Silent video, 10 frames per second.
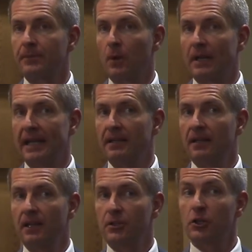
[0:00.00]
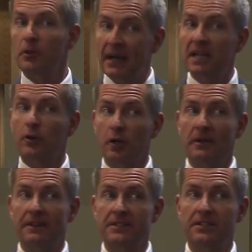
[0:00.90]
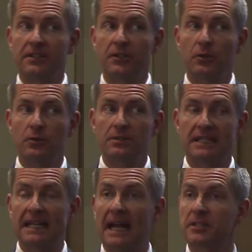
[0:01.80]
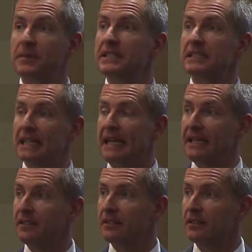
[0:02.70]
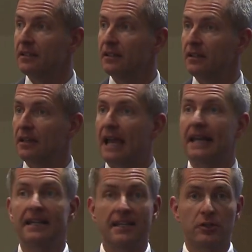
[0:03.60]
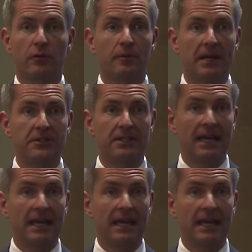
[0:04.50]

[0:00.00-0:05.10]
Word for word: Okay? So you might have heard about this in the news. It has been delayed, and it is over budget.